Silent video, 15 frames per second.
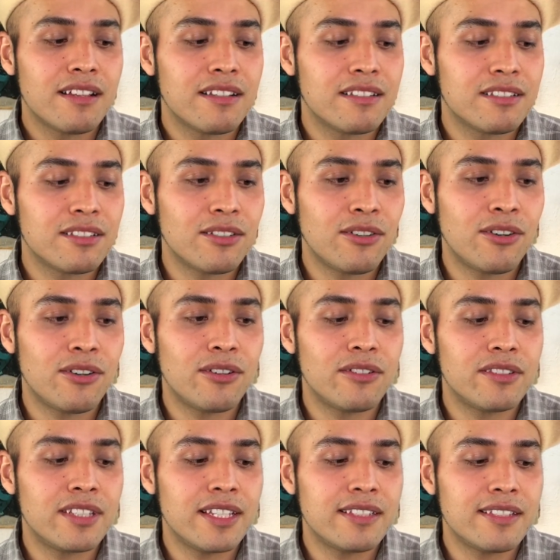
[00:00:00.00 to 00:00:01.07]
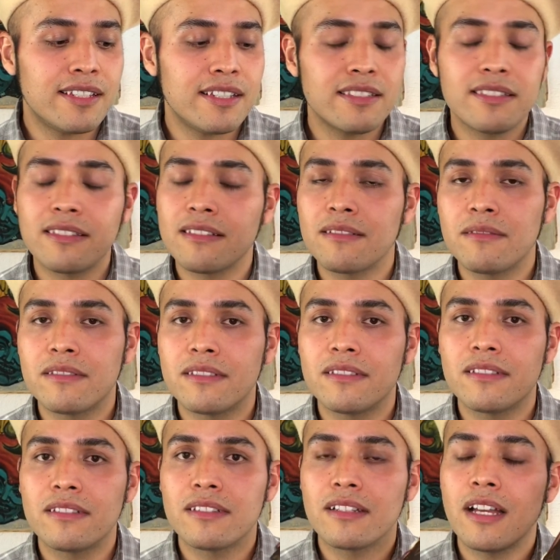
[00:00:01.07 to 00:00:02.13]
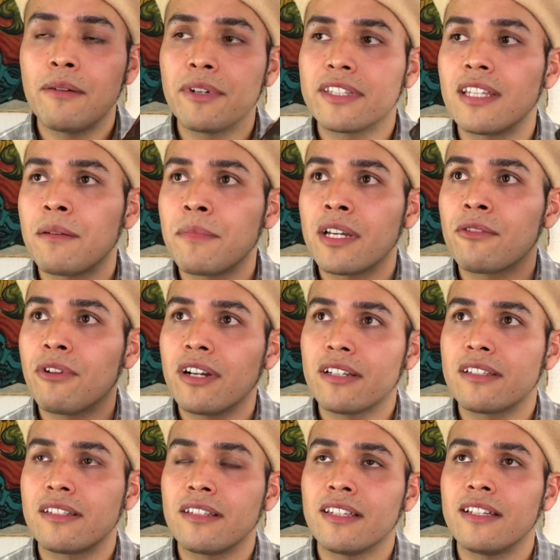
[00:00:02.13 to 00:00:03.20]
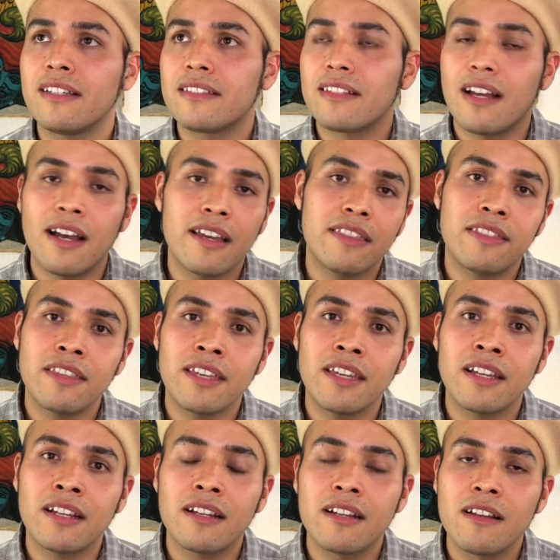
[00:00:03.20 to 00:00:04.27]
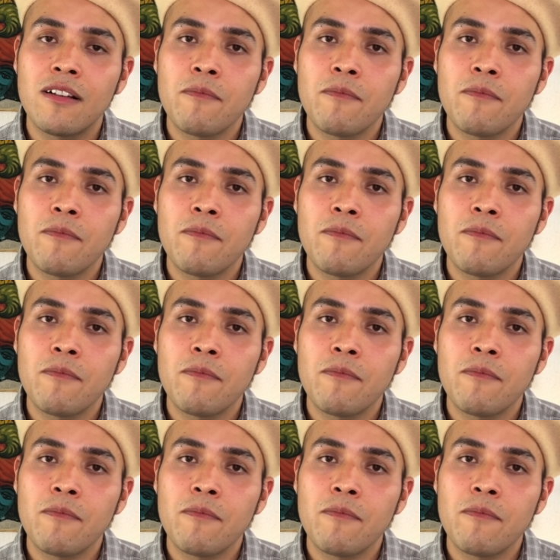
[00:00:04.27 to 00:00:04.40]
So this is, every time I watch this, I think,